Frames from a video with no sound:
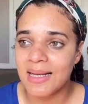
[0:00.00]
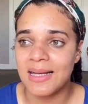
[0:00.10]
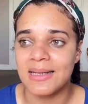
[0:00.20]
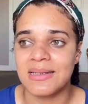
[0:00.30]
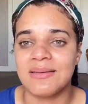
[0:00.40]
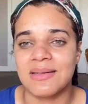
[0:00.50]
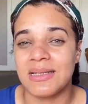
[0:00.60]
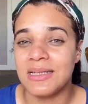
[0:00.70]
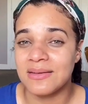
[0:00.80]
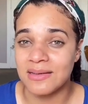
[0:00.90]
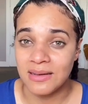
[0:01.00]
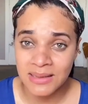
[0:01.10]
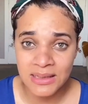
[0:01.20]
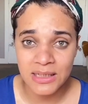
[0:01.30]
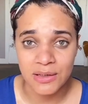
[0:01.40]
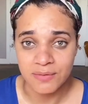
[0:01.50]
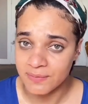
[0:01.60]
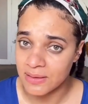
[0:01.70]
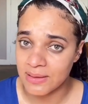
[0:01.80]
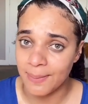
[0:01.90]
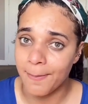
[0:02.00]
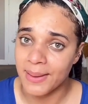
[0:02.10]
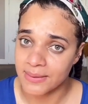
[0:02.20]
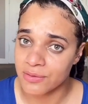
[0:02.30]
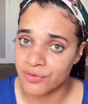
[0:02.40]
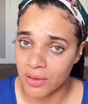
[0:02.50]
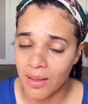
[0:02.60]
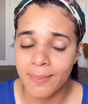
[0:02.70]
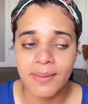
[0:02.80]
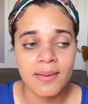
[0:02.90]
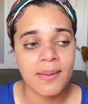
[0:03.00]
and he said he doesn't think he could have done a better job